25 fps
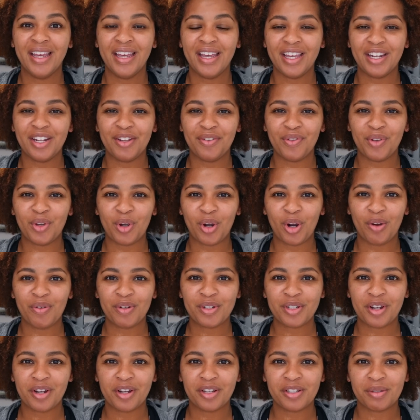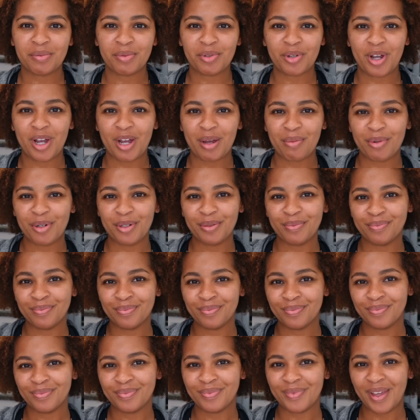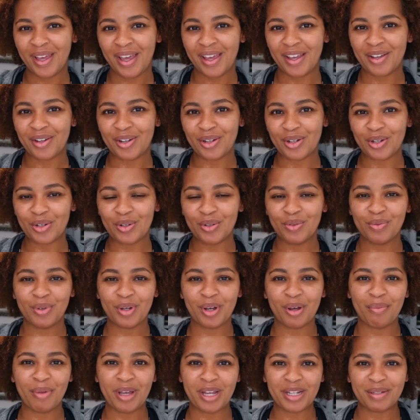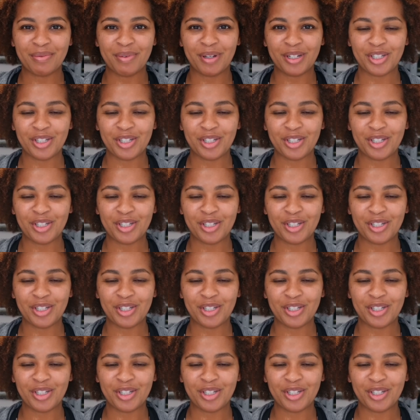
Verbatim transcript: And if you are a returning subscriber, hey y'all, welcome back to my